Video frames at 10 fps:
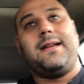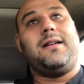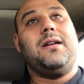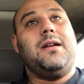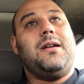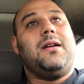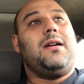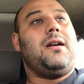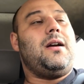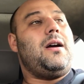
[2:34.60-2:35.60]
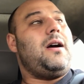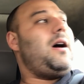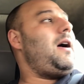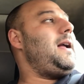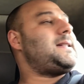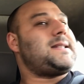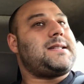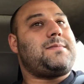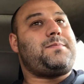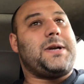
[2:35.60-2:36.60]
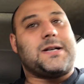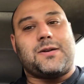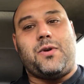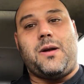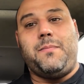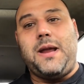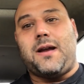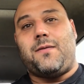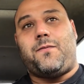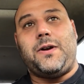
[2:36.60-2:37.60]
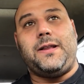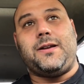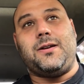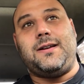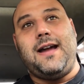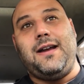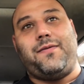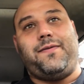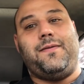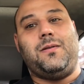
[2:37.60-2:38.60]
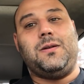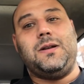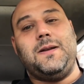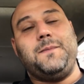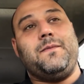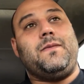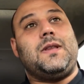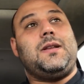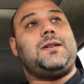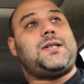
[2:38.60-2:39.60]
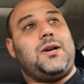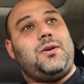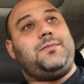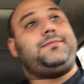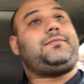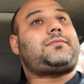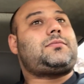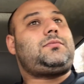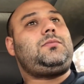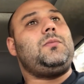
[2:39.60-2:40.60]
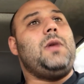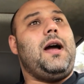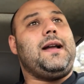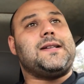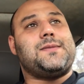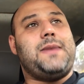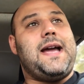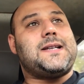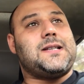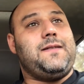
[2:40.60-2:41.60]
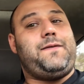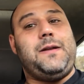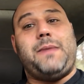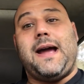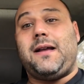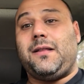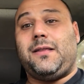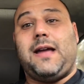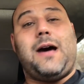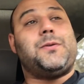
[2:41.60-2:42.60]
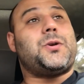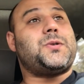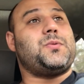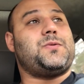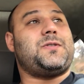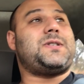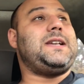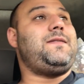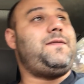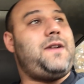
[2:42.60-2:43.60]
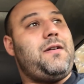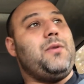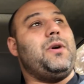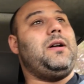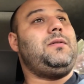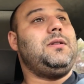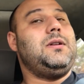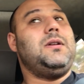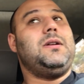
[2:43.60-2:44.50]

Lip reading: thing. It's because I want to make a really good knife. So I got some excellent feedback. The Albatross was received very well,